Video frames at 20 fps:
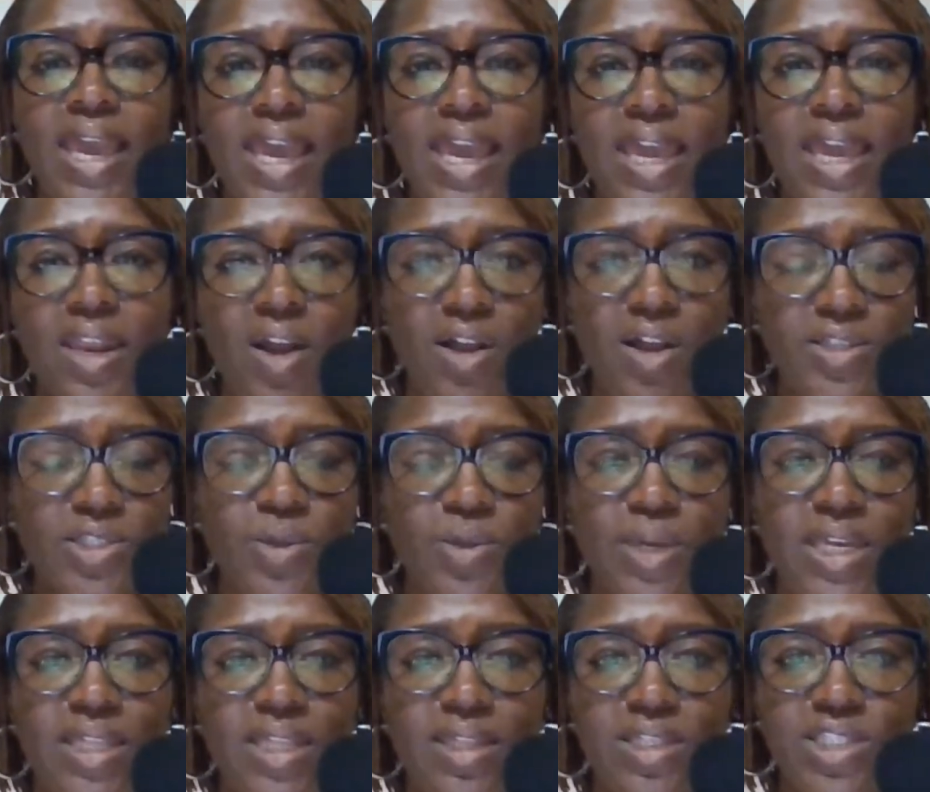and also
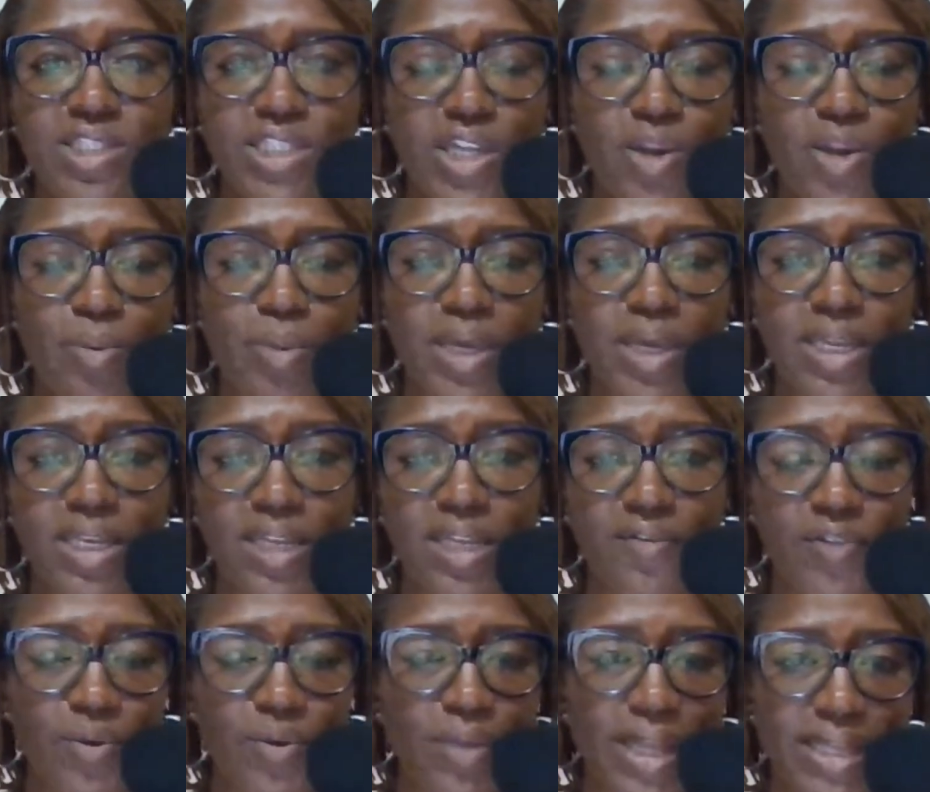hit the share button
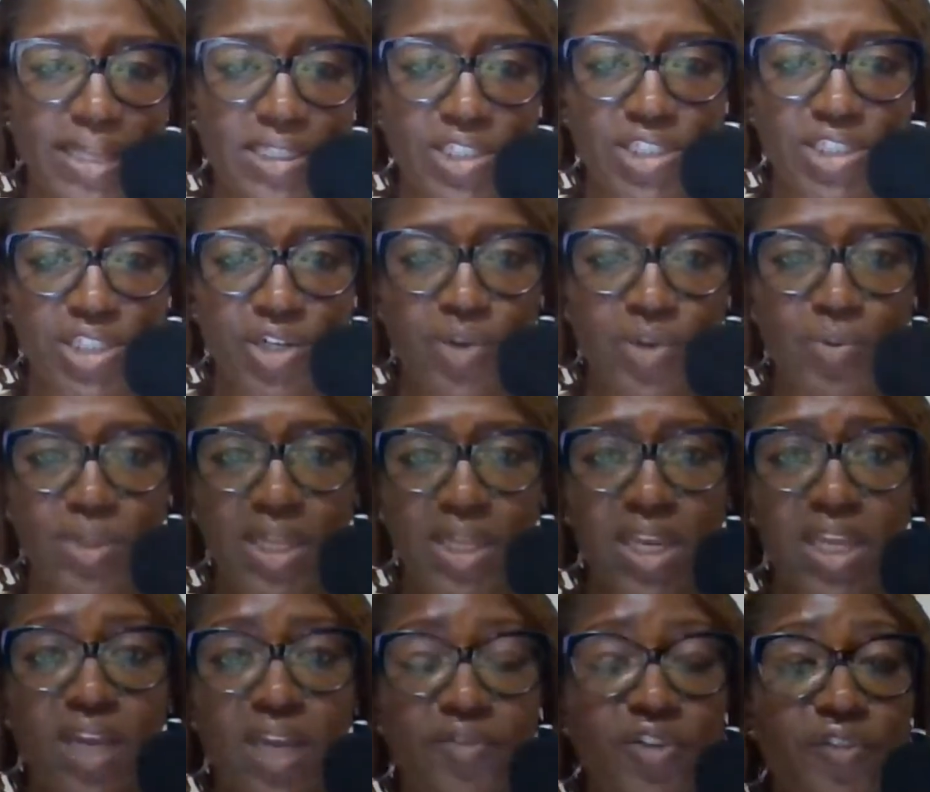if you'd like to share it with
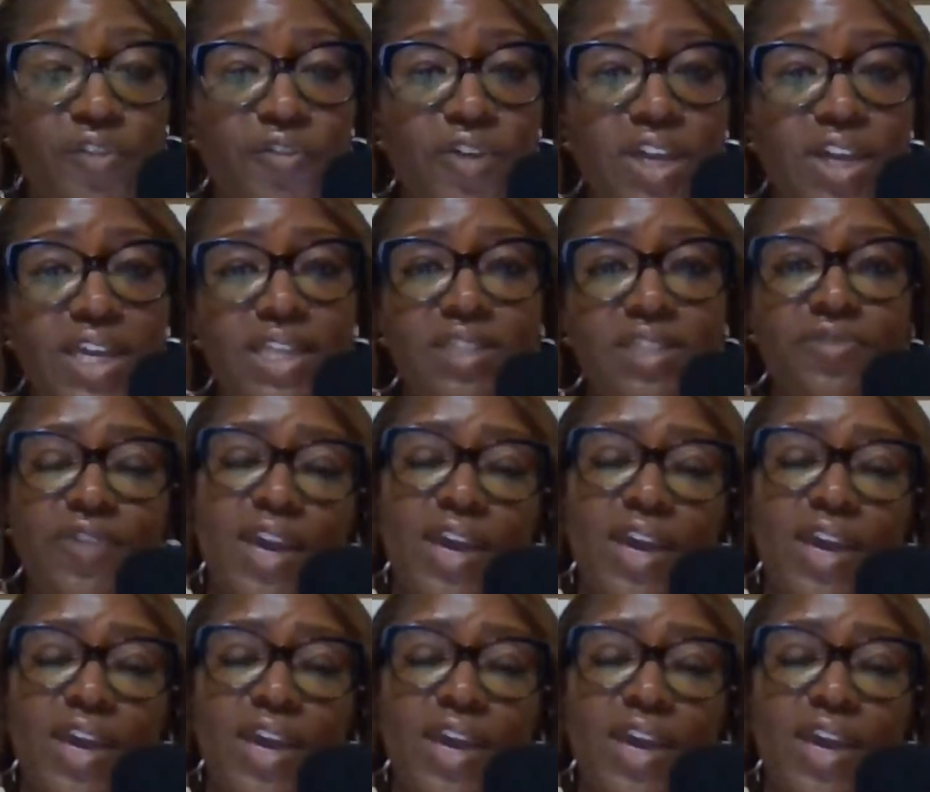any of your friends,